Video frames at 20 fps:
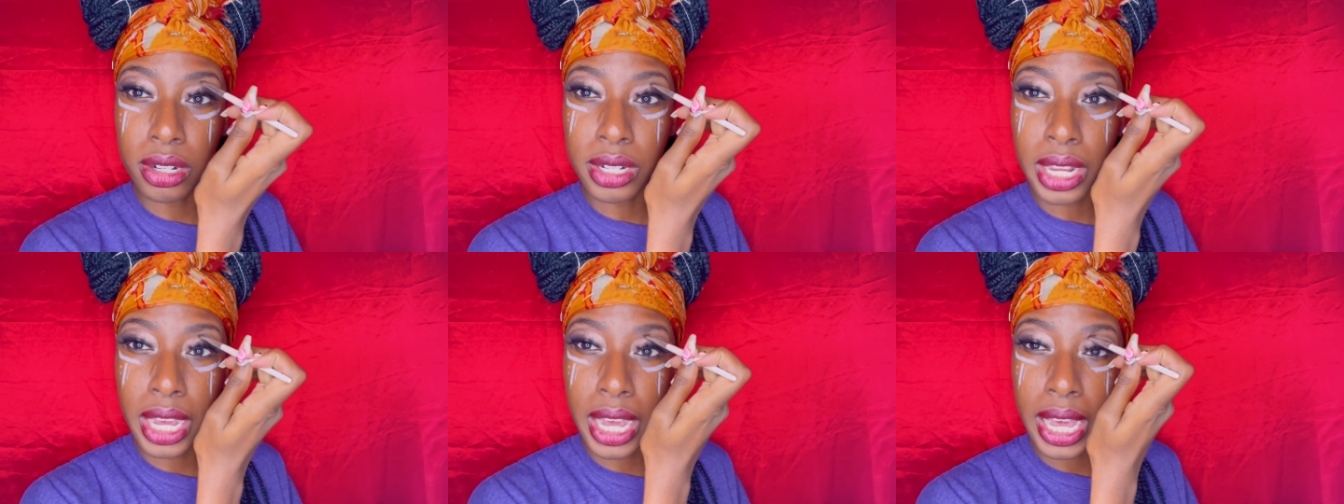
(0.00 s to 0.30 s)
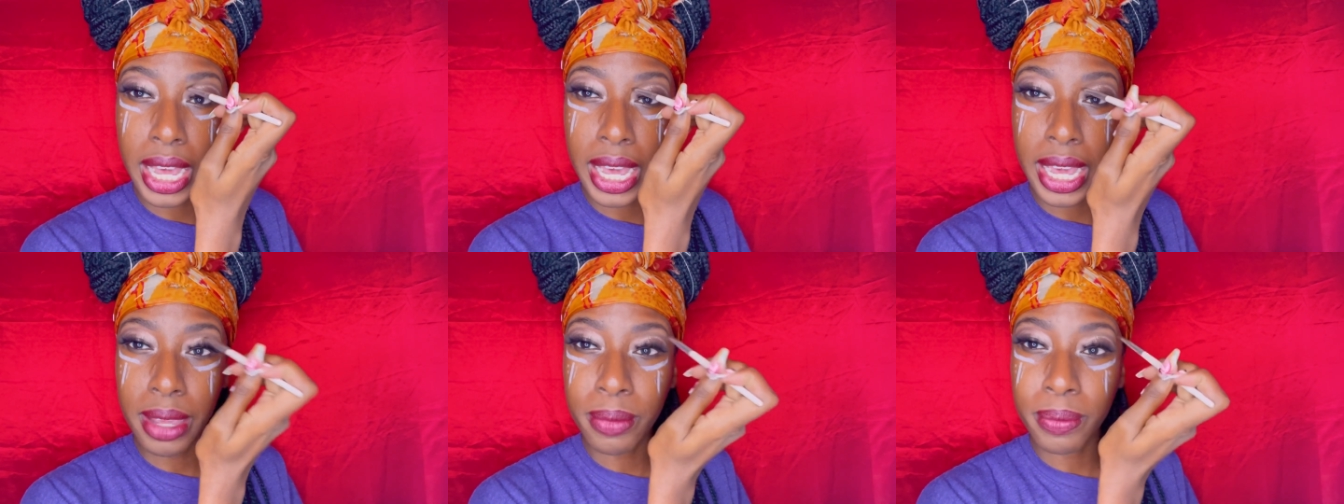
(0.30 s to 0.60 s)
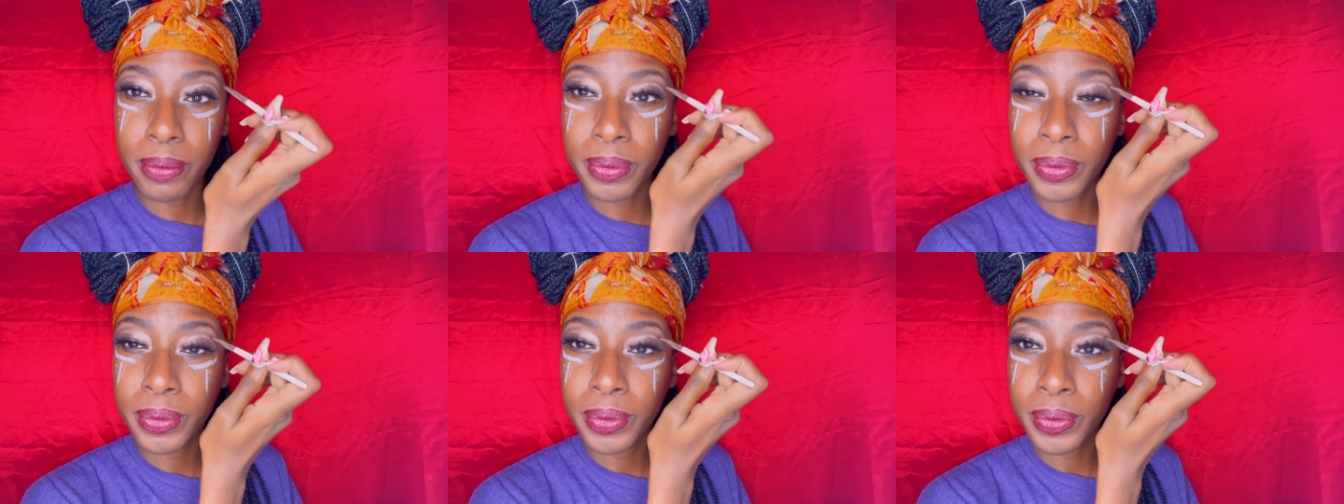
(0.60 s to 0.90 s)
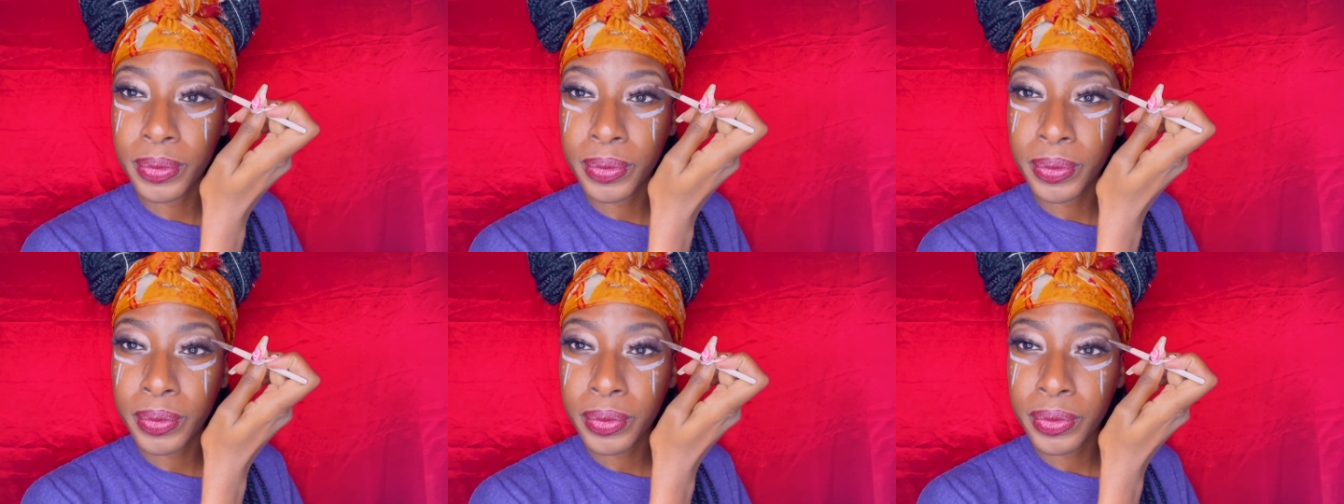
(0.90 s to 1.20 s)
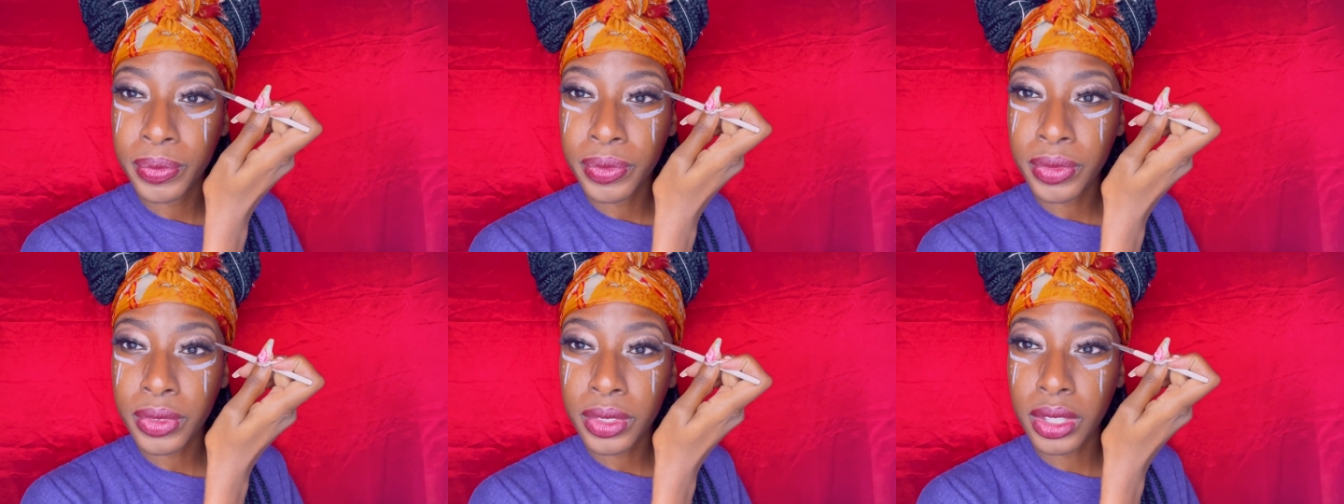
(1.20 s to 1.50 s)
dime
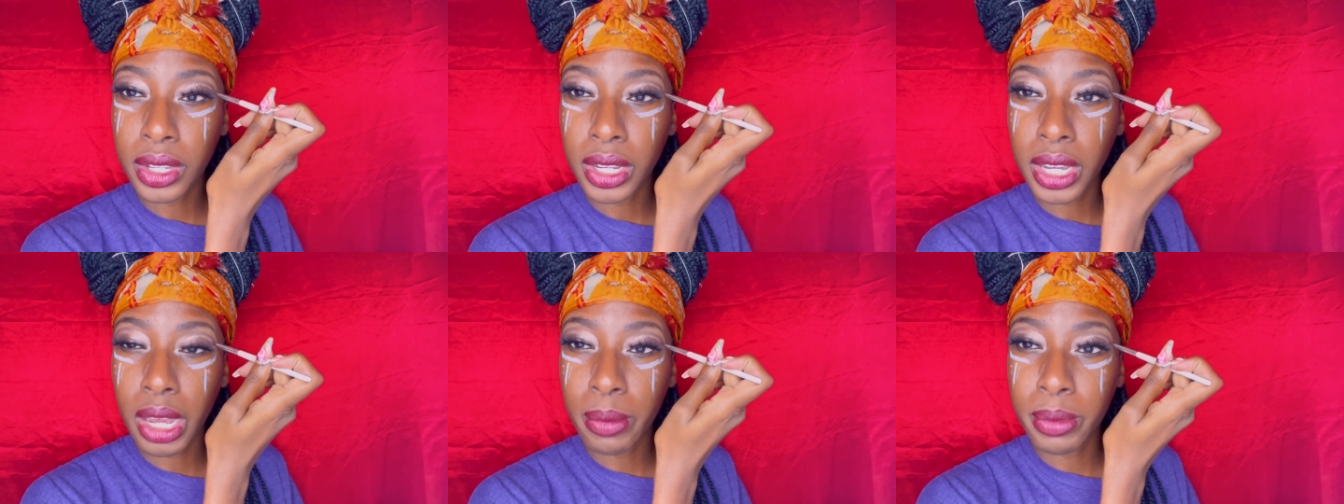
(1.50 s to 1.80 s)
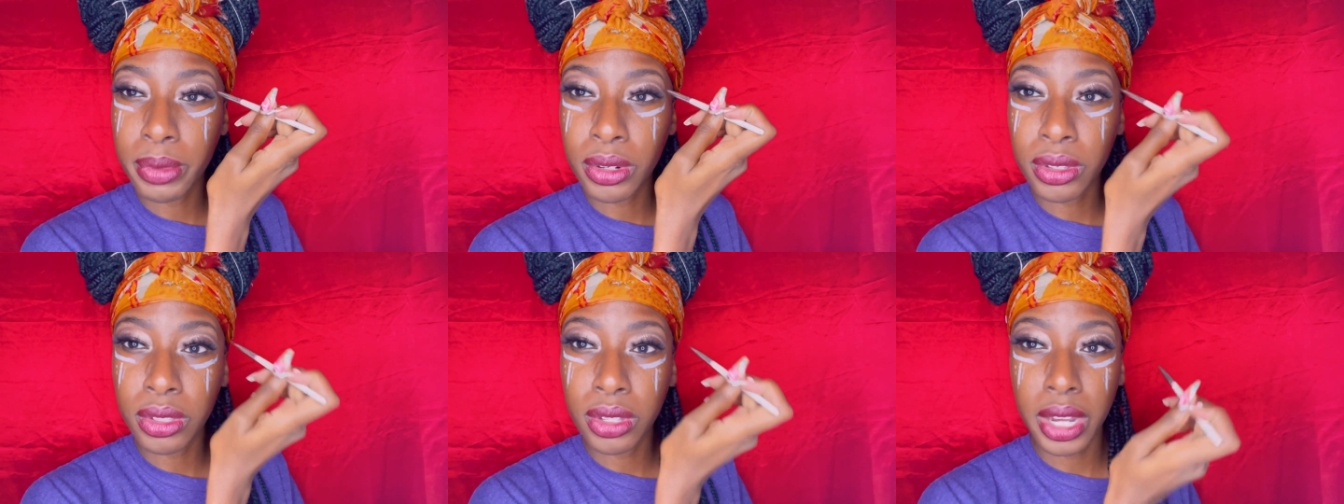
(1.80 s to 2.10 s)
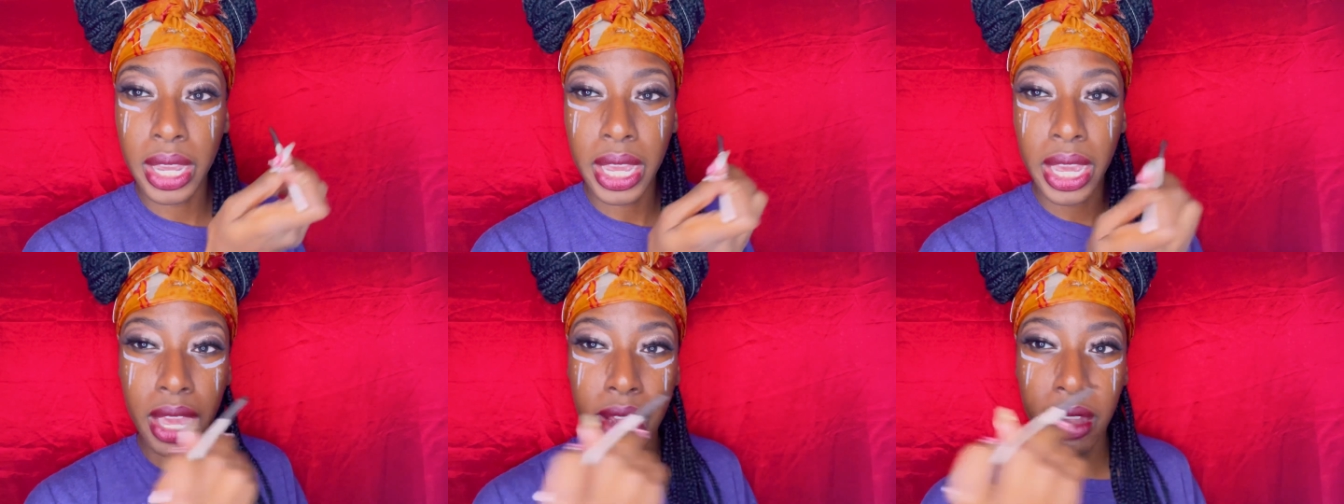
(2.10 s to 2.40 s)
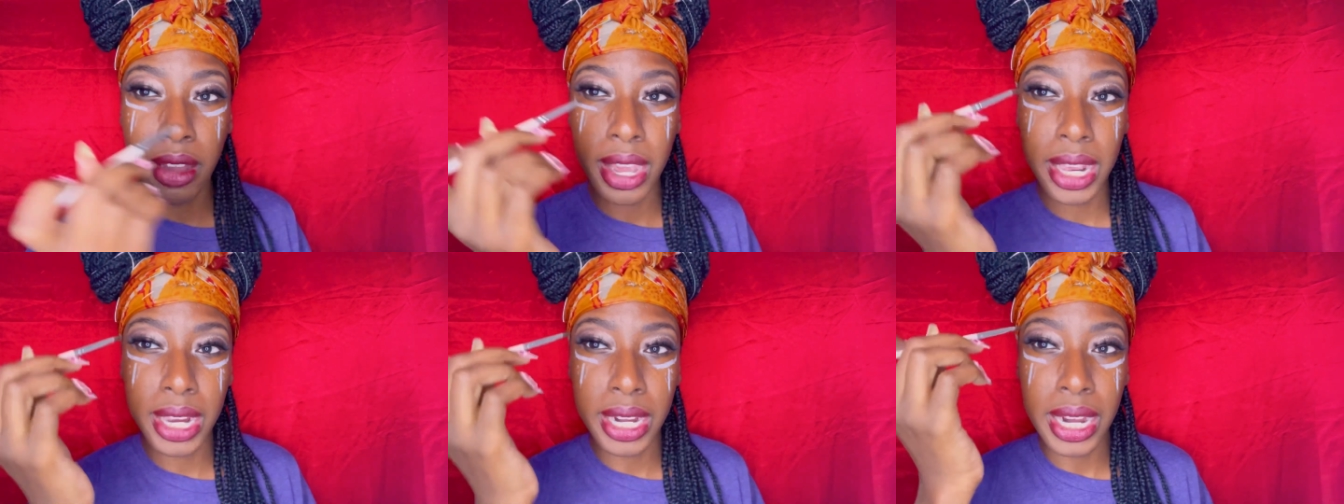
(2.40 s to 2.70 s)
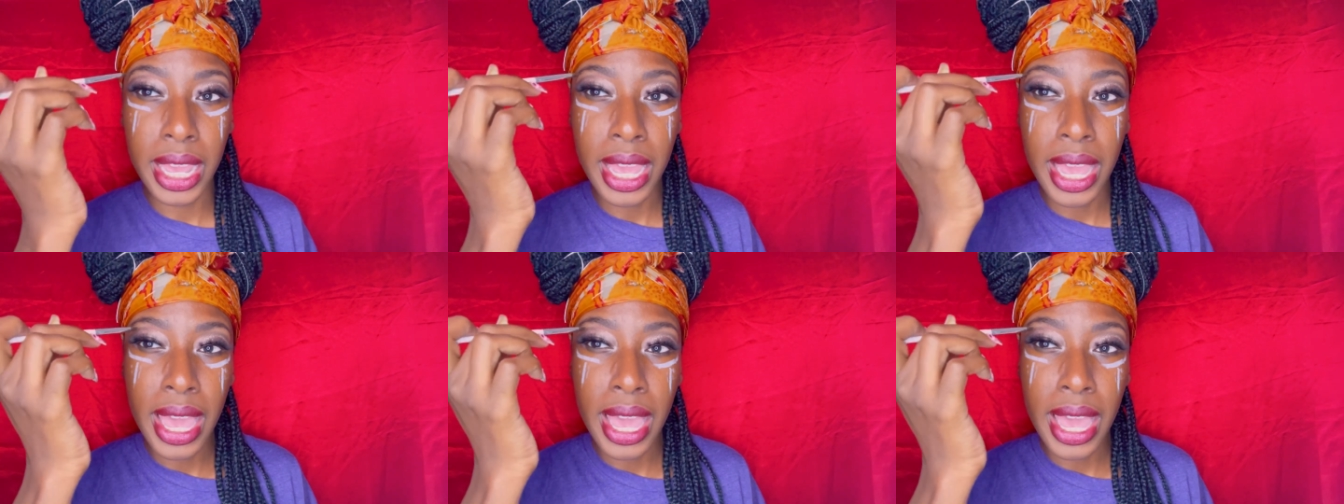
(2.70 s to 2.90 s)
to come and do their hair. And